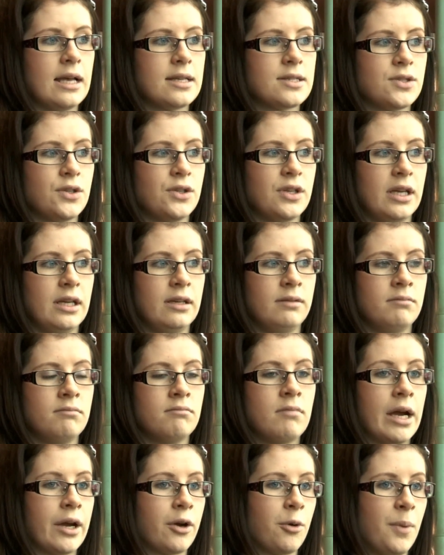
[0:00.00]
studying
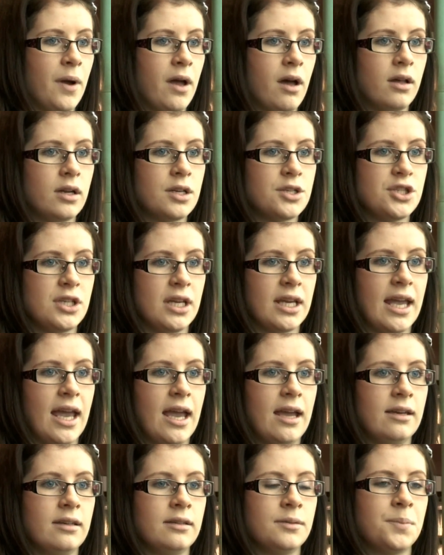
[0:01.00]
microbiology
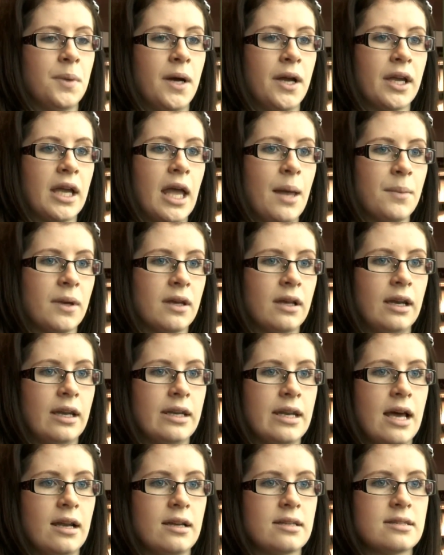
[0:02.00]
again, biochemical
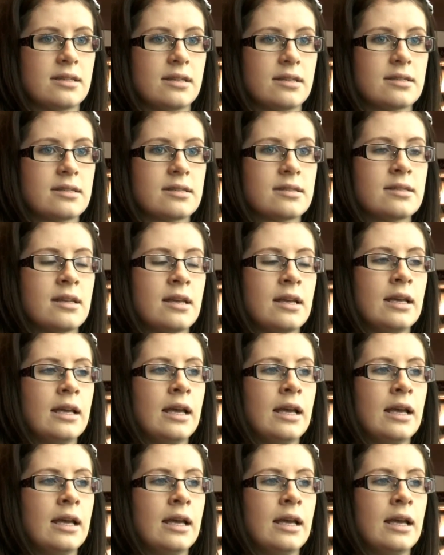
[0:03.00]
analysis,